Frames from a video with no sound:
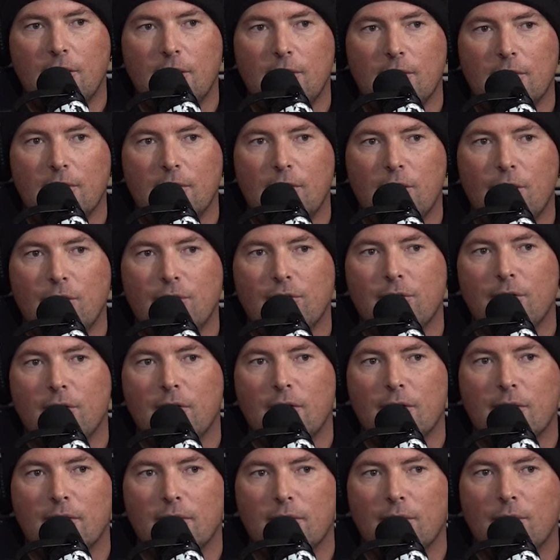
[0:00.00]
don't
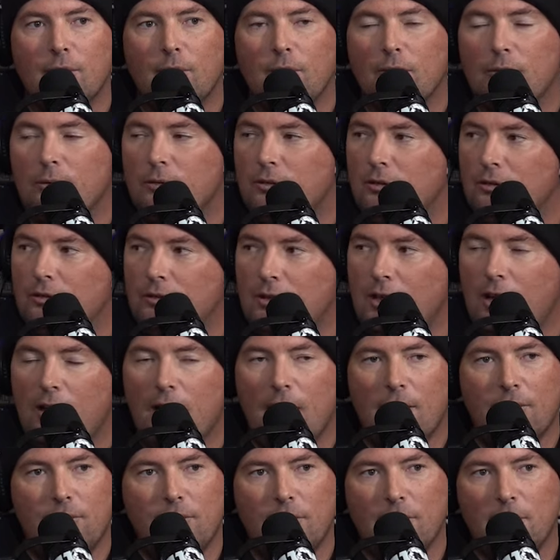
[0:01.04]
nurture your
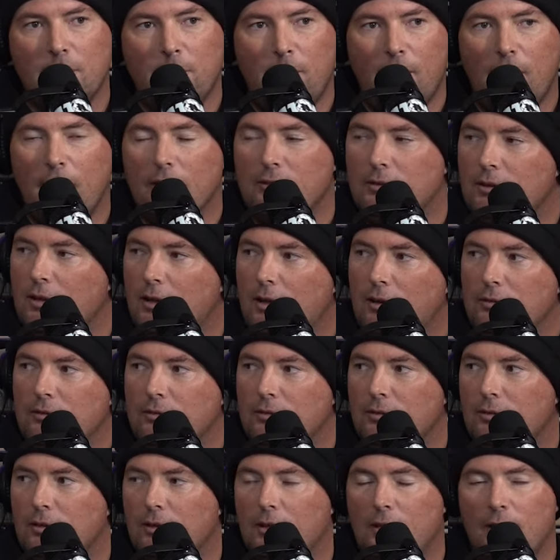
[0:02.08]
staff and your park
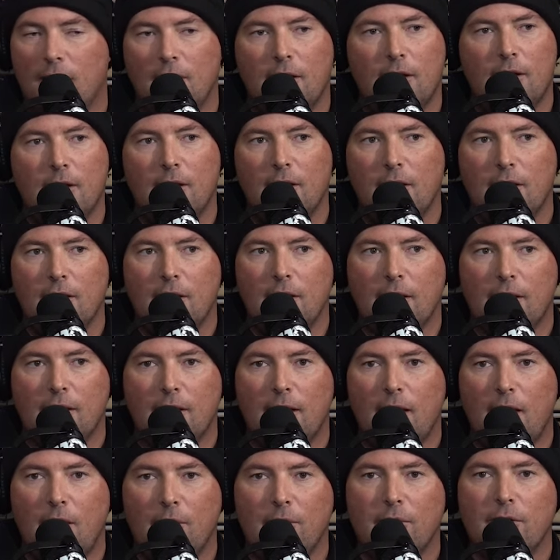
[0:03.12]
staff, like
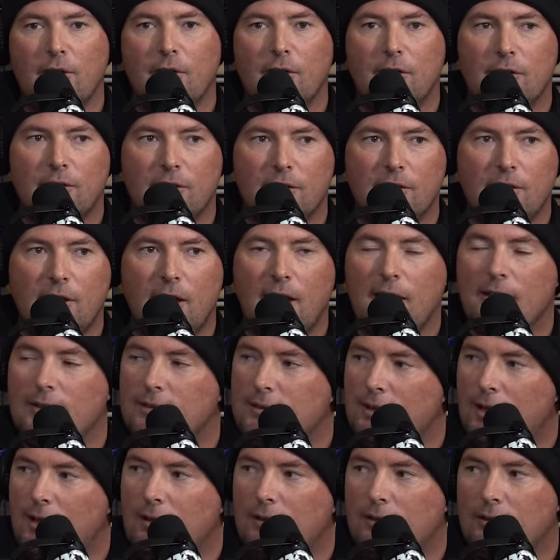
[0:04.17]
how are you going to
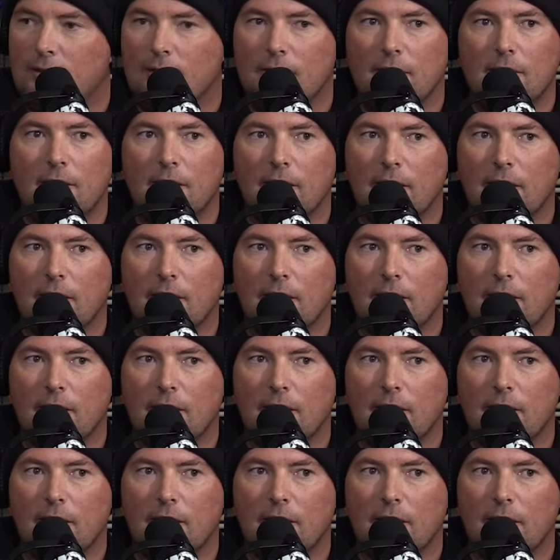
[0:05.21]
retain talent?